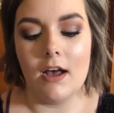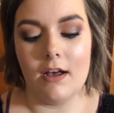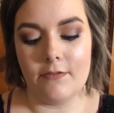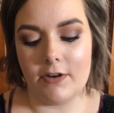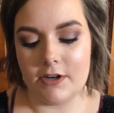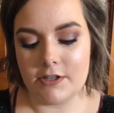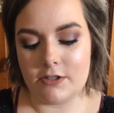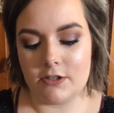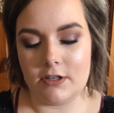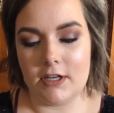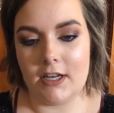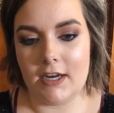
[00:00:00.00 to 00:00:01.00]
very
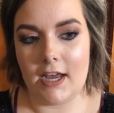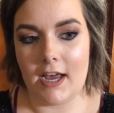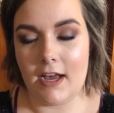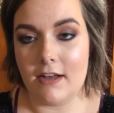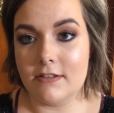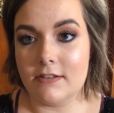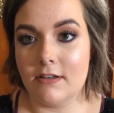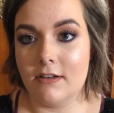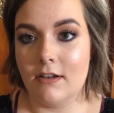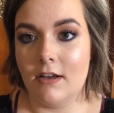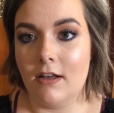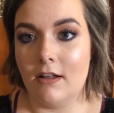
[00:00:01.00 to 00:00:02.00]
sturdy, and it has
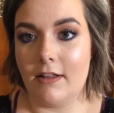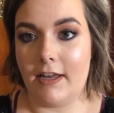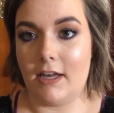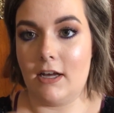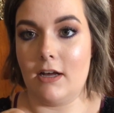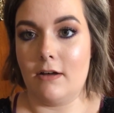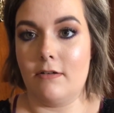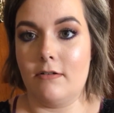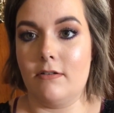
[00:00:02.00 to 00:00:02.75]
like a